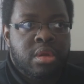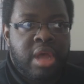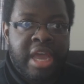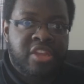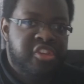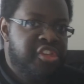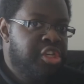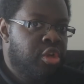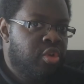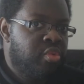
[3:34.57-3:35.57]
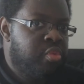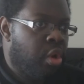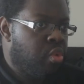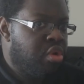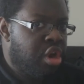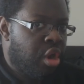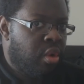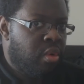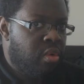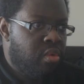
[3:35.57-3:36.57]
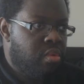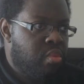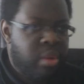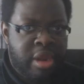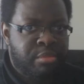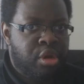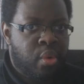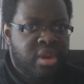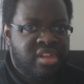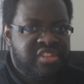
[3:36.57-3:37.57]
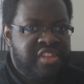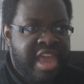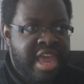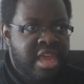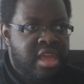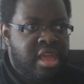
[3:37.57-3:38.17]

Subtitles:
I still won't know what I'm going to say